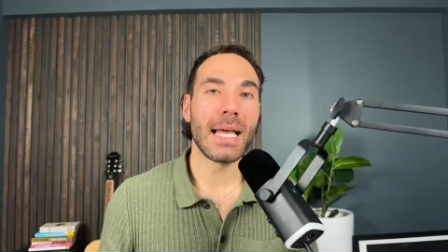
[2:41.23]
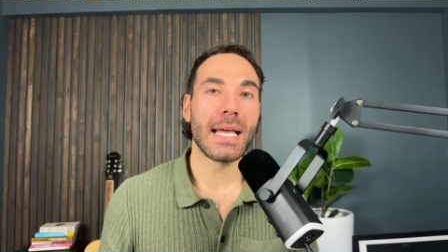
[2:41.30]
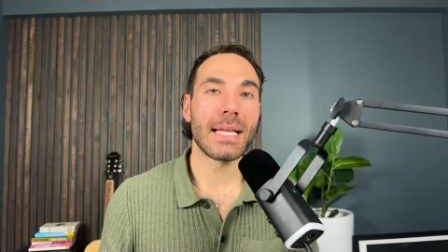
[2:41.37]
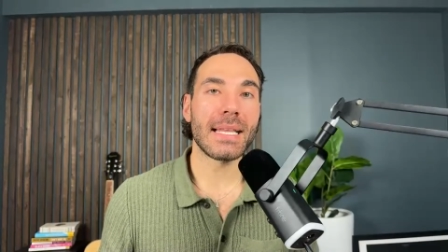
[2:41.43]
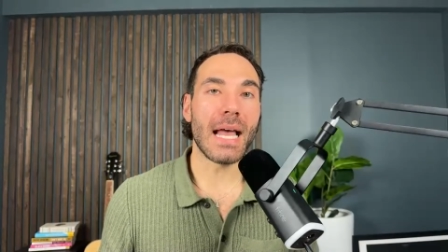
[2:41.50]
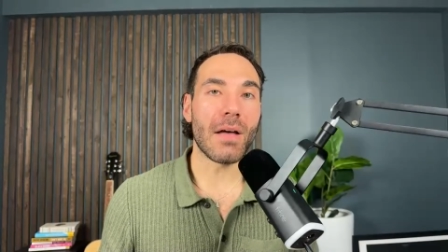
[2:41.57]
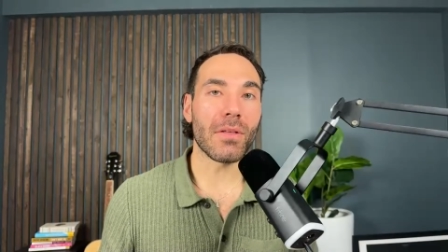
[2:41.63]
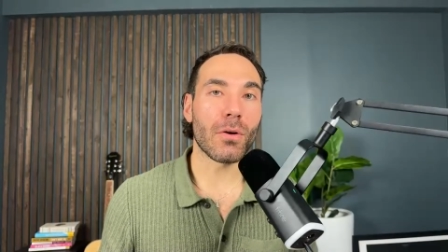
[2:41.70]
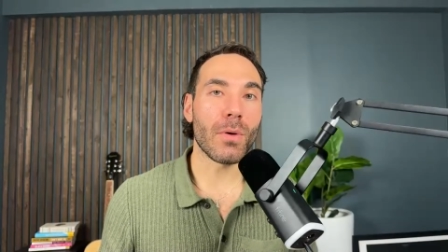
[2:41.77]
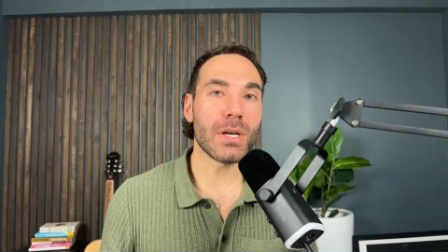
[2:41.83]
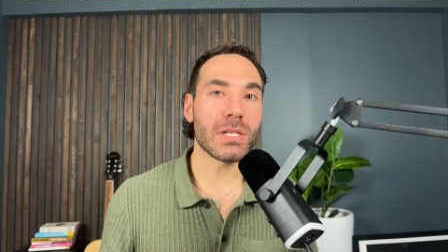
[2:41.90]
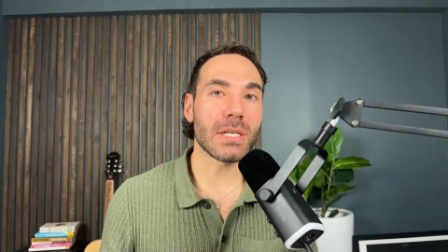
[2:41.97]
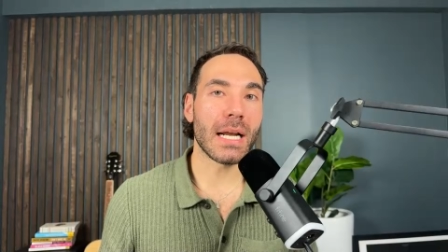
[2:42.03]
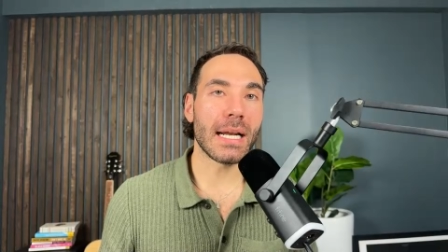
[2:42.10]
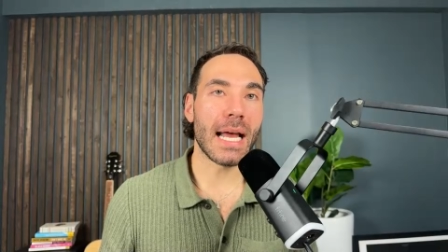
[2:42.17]
Now, the
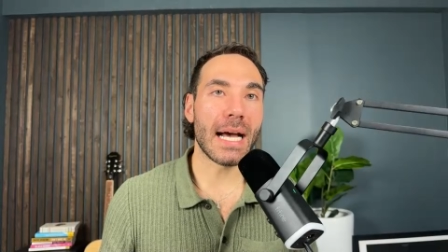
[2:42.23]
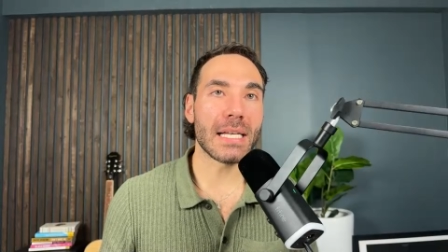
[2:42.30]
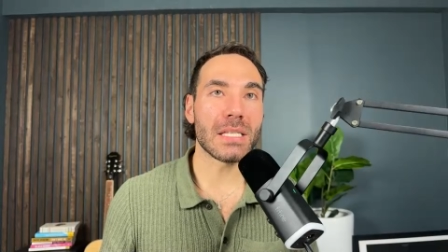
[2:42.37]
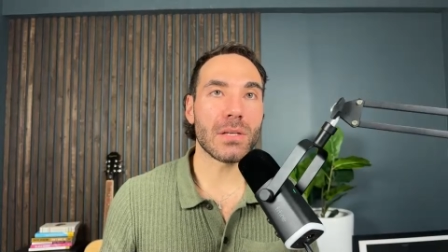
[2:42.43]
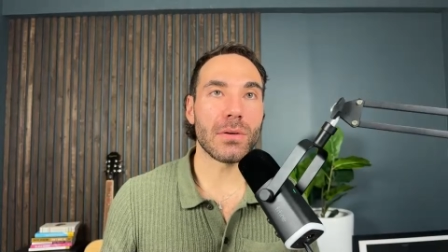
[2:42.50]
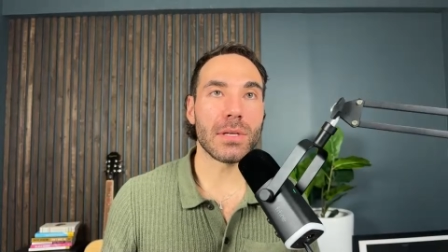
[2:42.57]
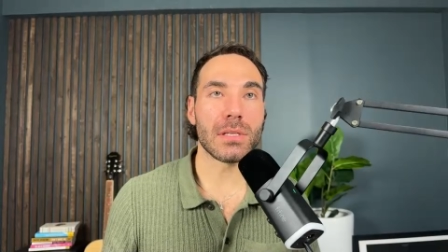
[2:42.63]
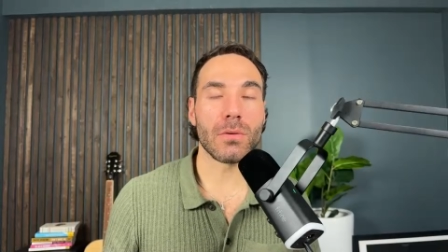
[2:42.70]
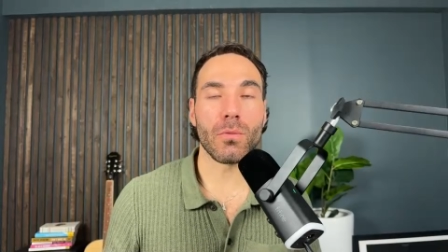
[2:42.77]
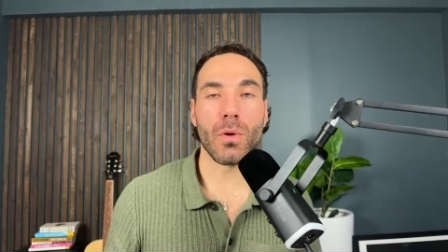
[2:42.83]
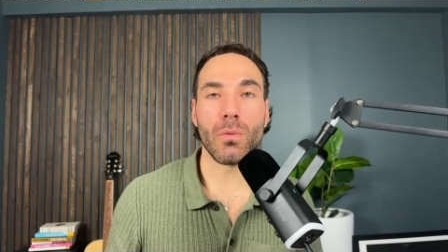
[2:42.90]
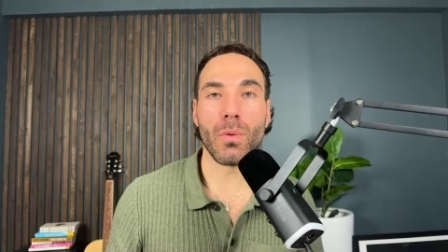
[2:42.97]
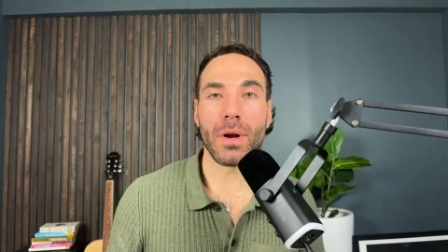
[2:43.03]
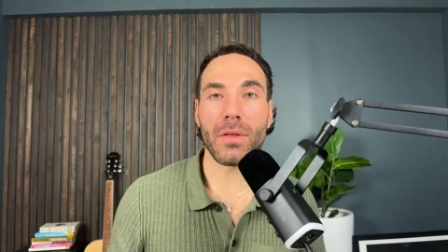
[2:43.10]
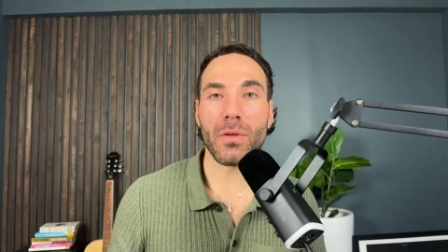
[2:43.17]
question I'd ask you is,
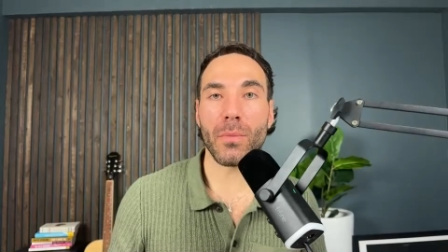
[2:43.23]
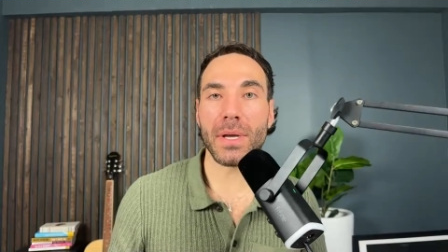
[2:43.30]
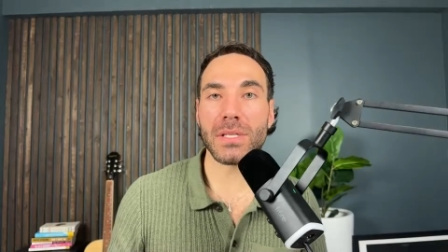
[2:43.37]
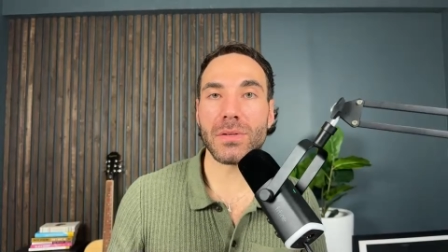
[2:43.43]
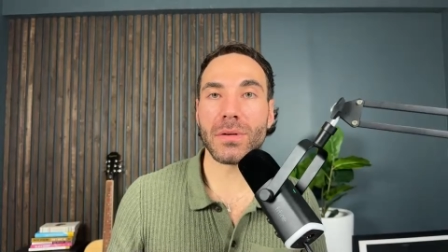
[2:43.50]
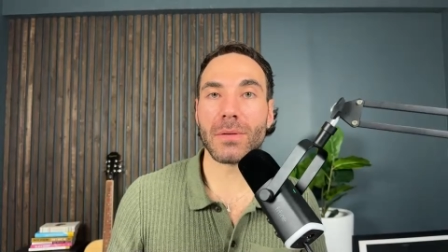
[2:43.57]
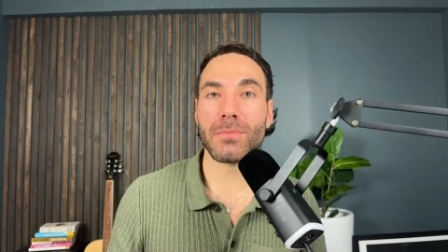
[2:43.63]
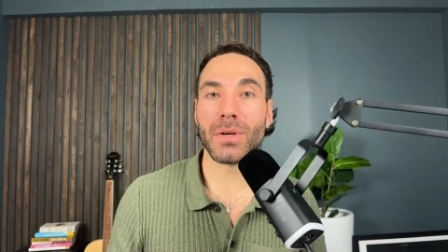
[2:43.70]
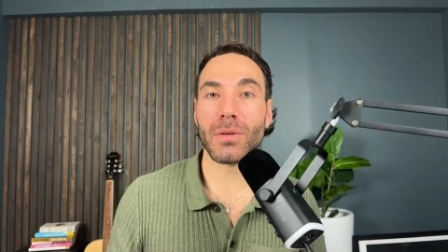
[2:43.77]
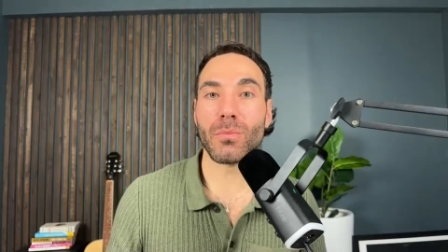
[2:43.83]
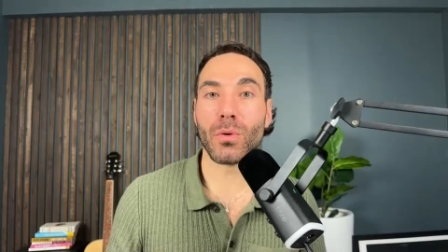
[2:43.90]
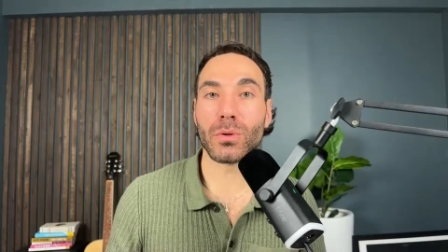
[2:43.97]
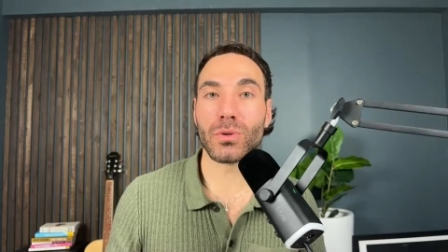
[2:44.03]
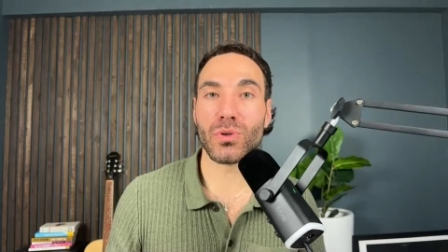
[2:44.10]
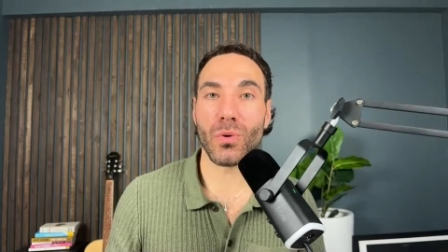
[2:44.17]
well, what are the ways you can build
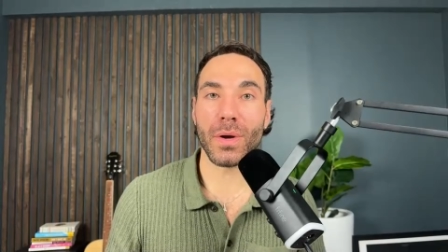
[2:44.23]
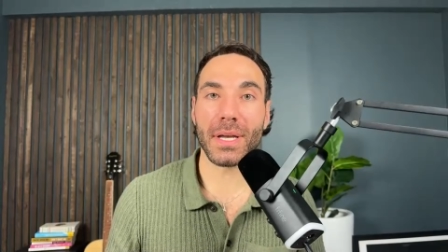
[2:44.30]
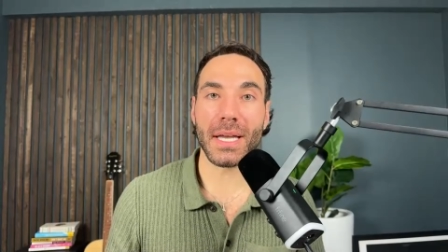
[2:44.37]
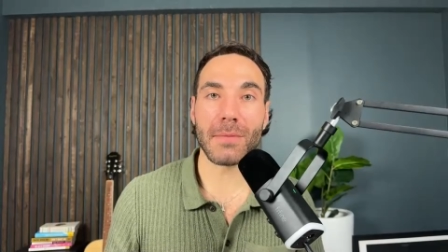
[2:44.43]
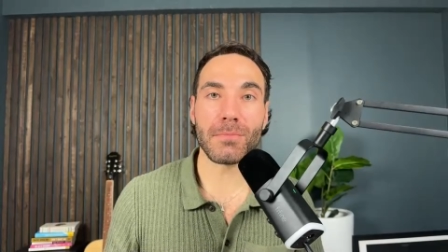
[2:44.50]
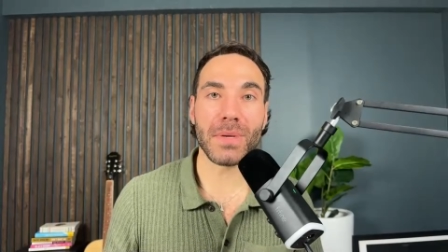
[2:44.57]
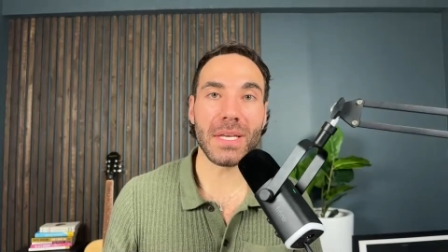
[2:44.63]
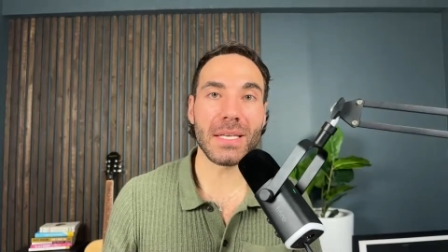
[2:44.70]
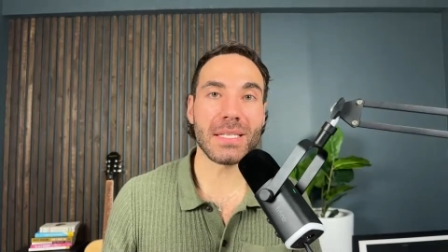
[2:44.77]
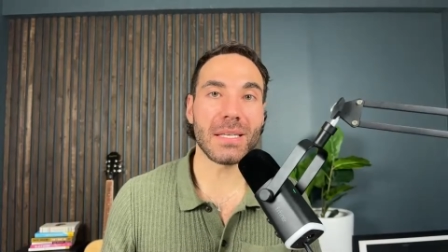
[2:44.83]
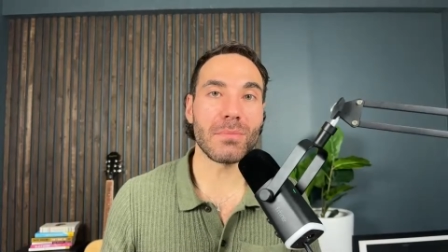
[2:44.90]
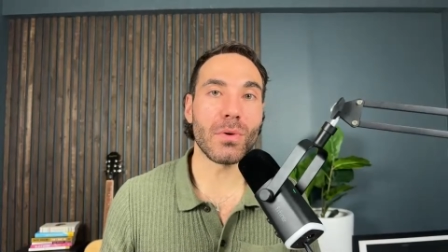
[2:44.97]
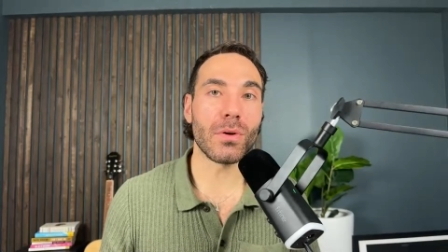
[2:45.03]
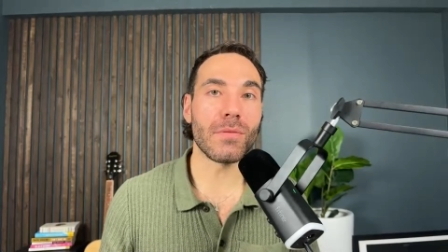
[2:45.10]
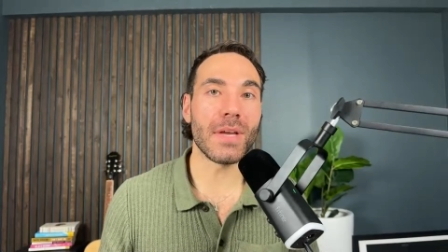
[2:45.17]
more joy and peace
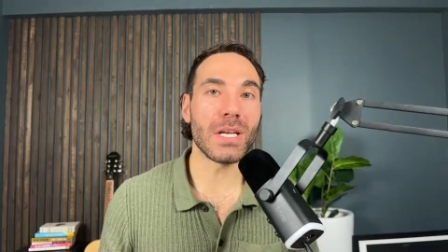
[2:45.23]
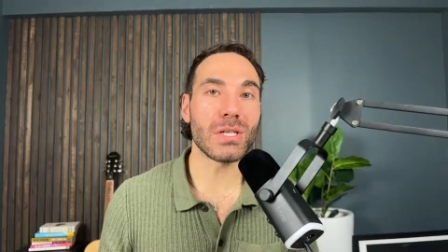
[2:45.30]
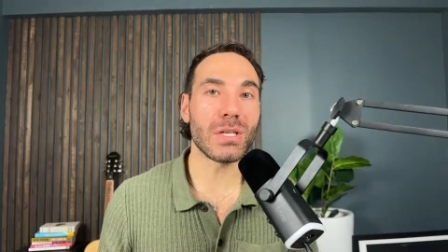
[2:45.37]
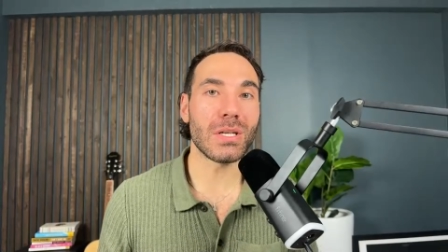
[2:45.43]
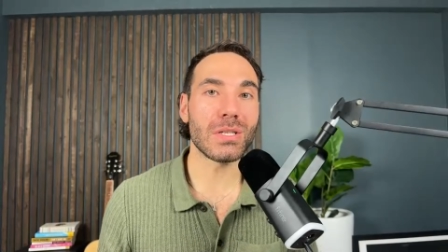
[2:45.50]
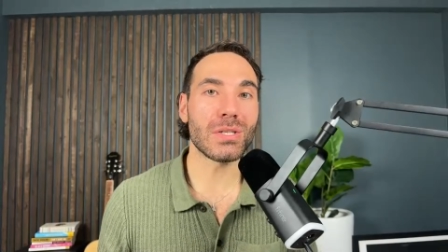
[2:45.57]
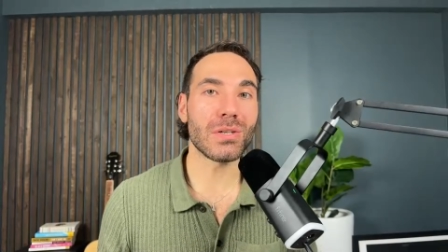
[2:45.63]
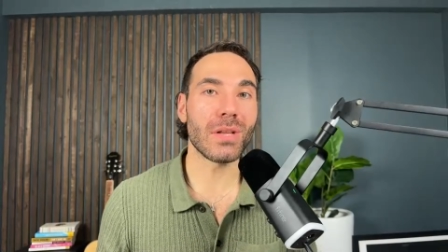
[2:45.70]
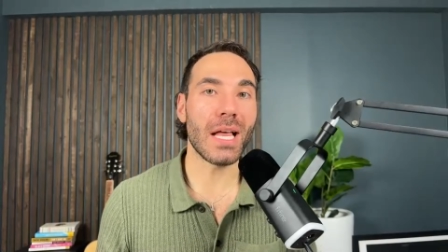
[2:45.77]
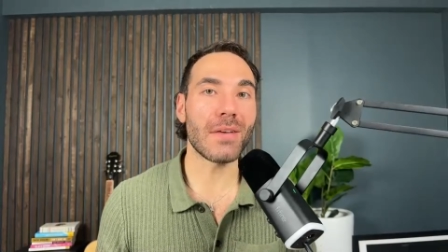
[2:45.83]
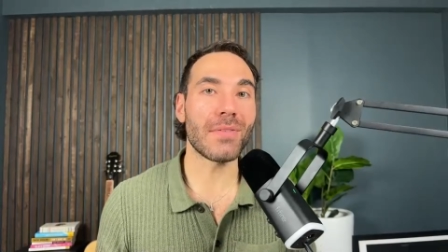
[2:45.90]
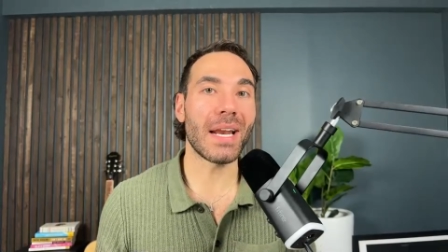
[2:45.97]
and motivation into your life?